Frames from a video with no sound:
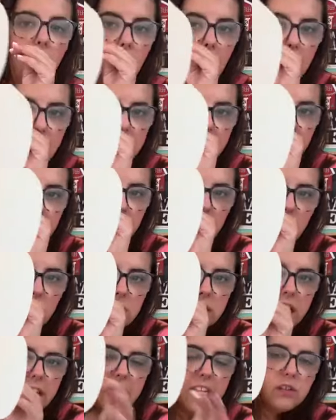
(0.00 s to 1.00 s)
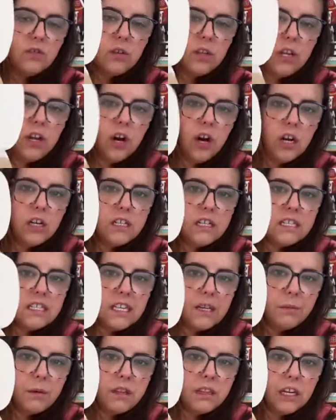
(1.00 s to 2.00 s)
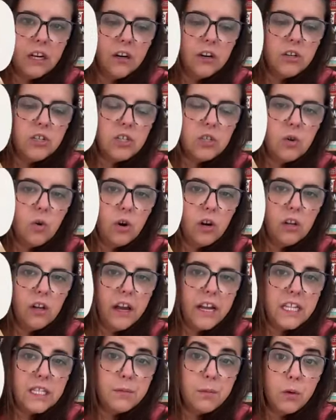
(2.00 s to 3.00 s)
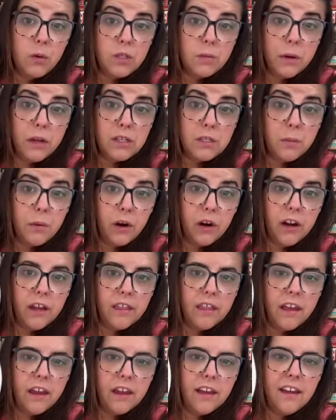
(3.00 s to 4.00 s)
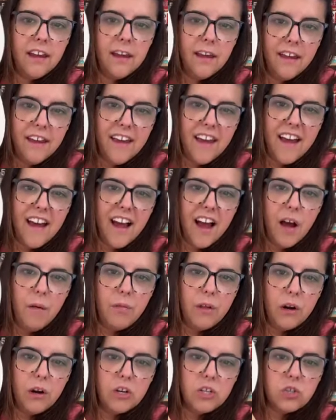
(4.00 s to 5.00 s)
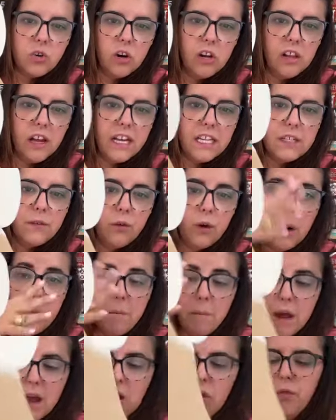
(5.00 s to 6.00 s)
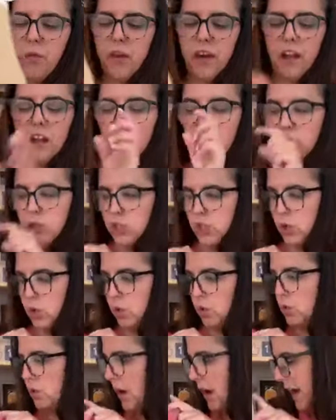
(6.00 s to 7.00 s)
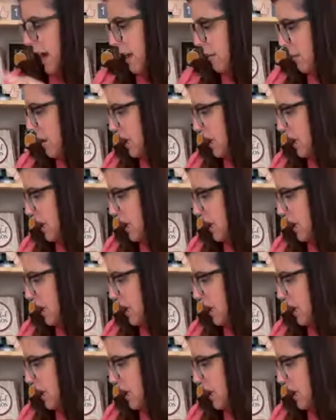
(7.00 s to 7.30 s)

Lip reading: on your ghost head, it's really hard to see, but there are score lines. Boone's about to bark, I think. There are score lines for a mouth and a little tooth. I